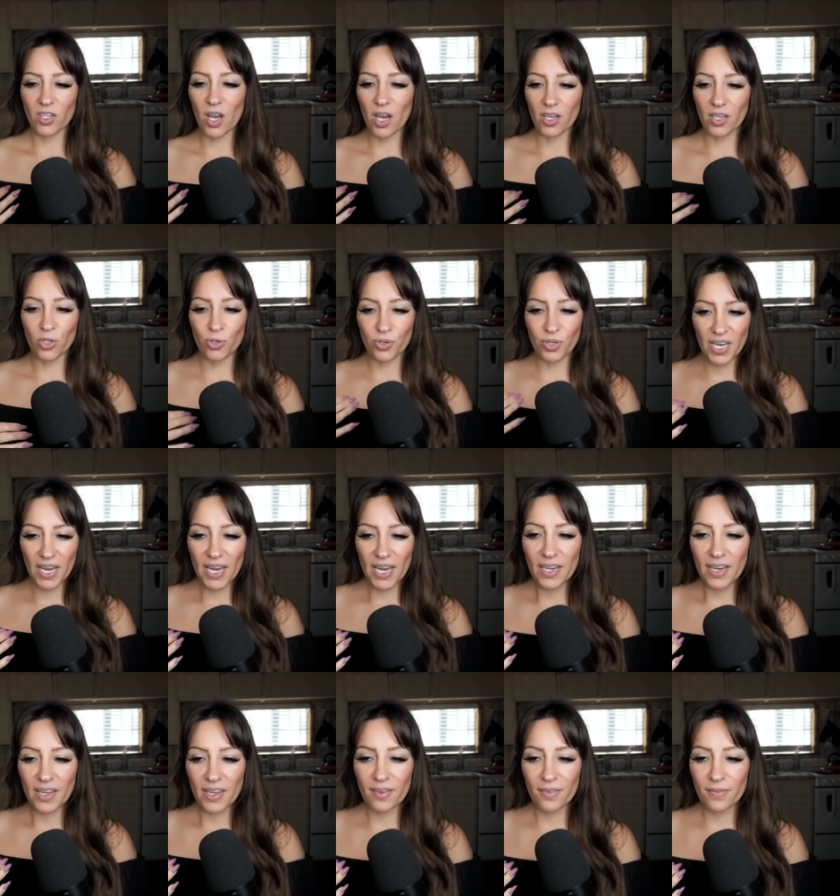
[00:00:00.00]
a
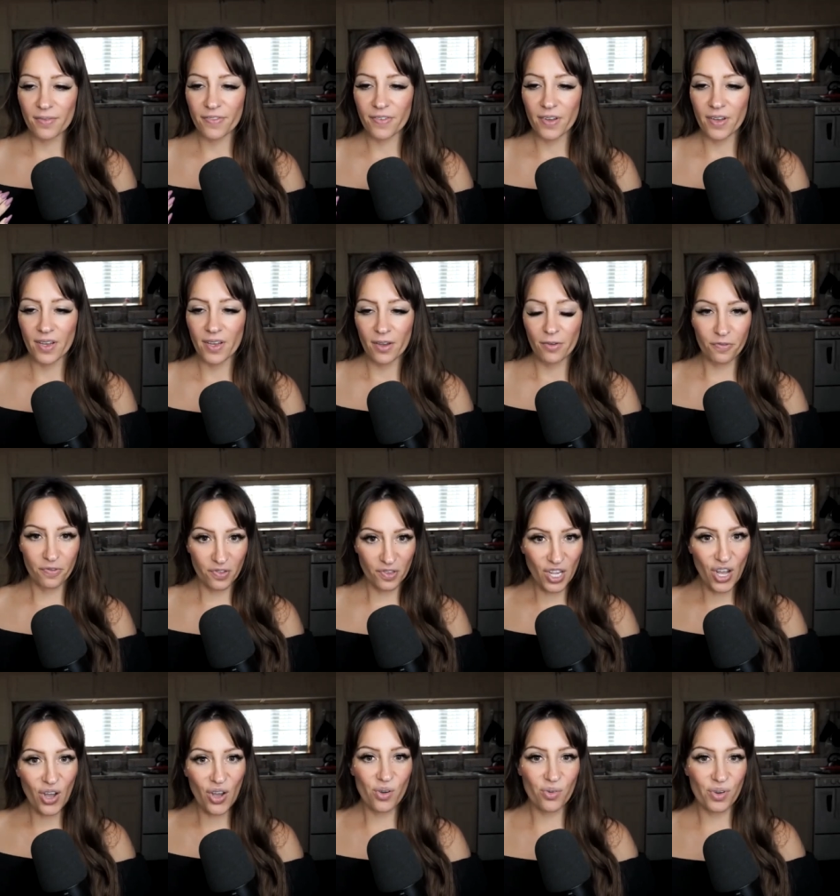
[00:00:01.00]
creative
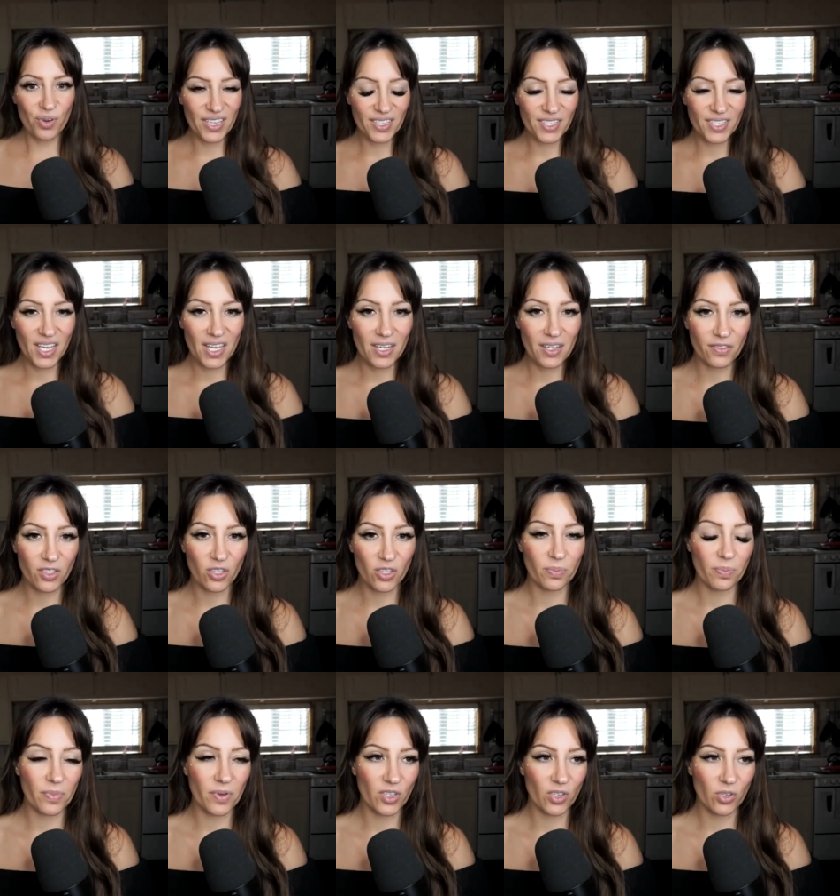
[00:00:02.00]
flow inside of
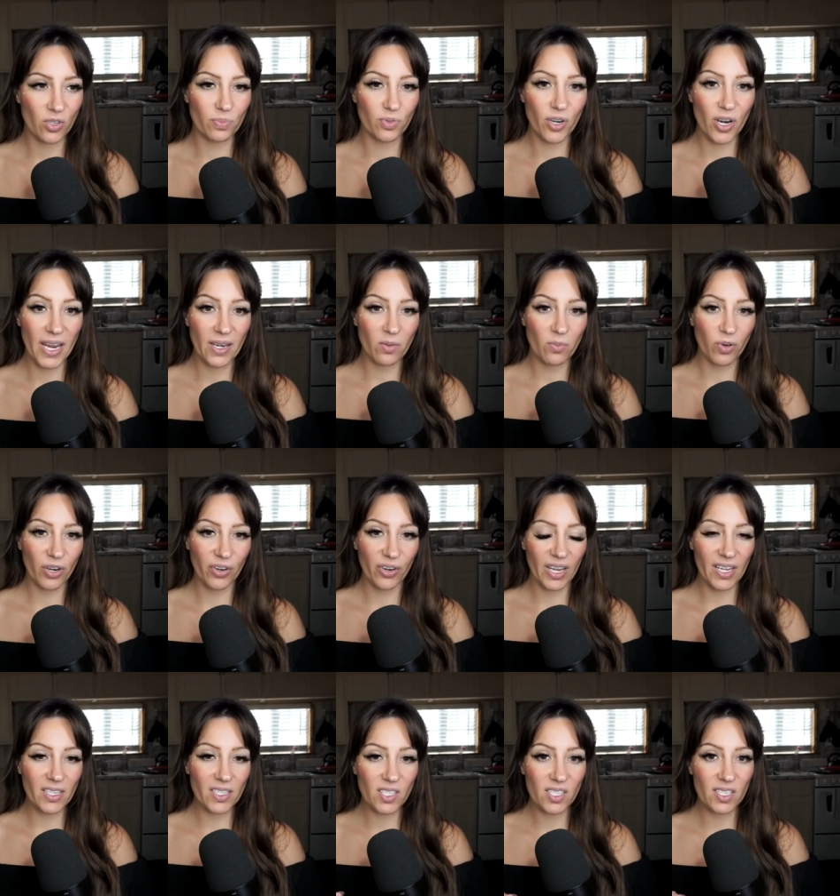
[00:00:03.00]
your, your brain where
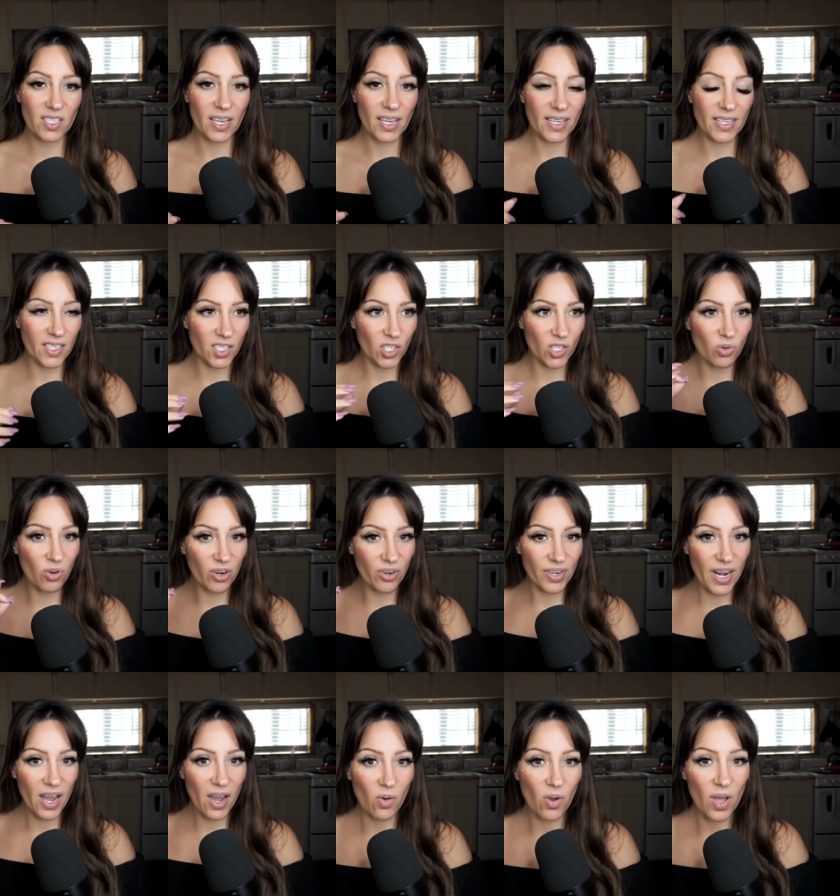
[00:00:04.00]
it's, it, you are
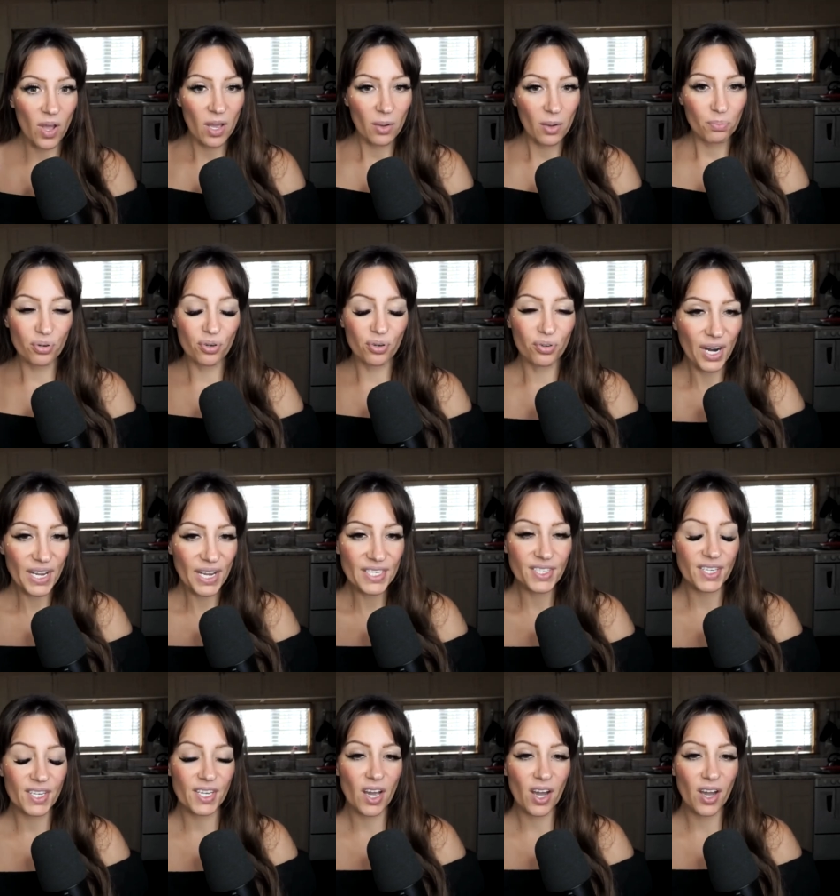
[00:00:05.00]
now
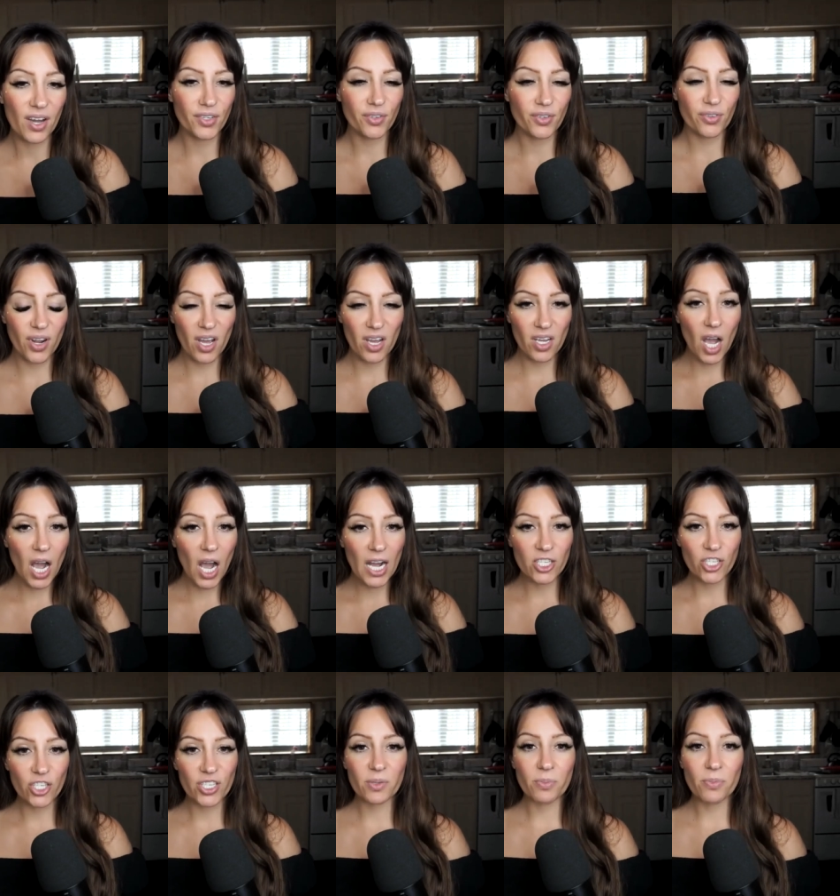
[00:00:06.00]
pressing on your
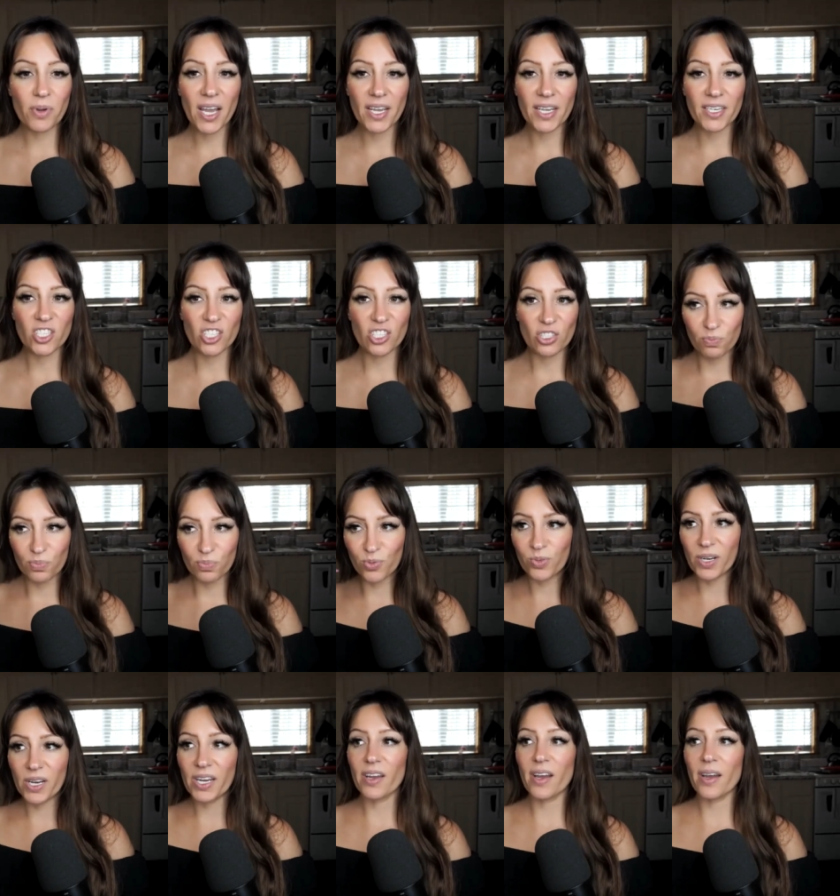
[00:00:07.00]
non-conscious mind to
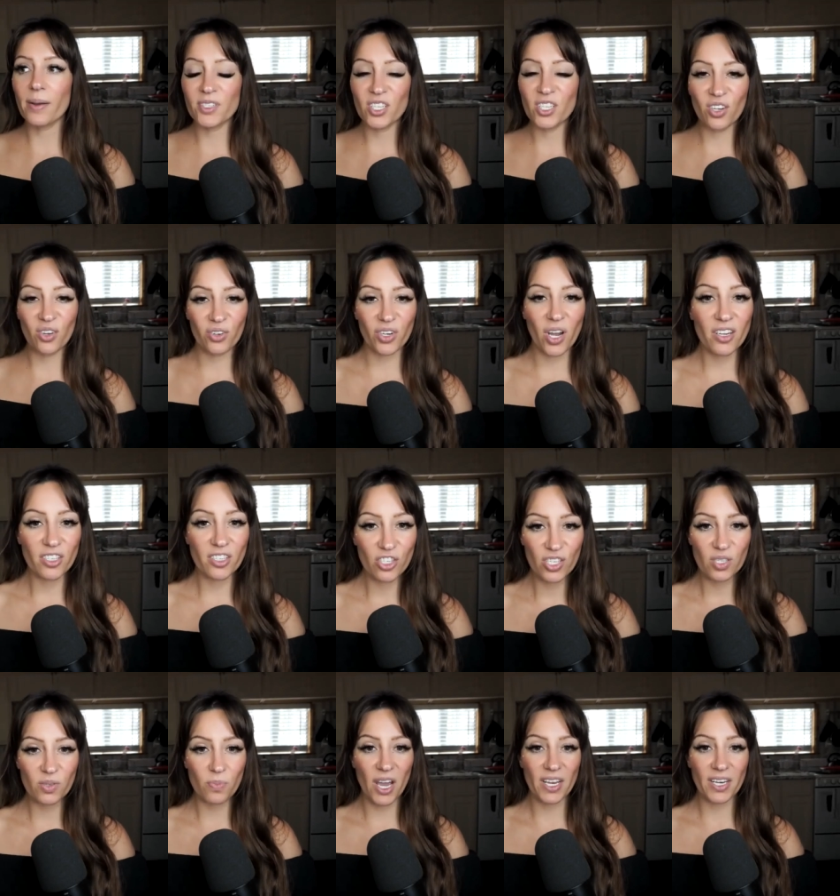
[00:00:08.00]
bring up to your
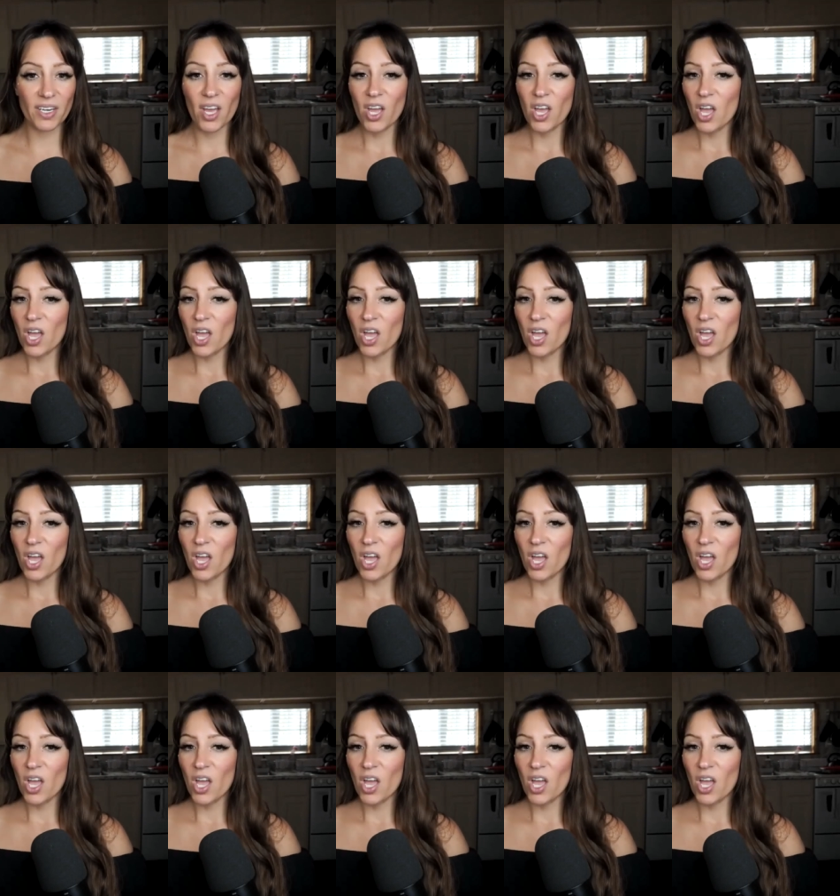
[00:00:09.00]
conscious mind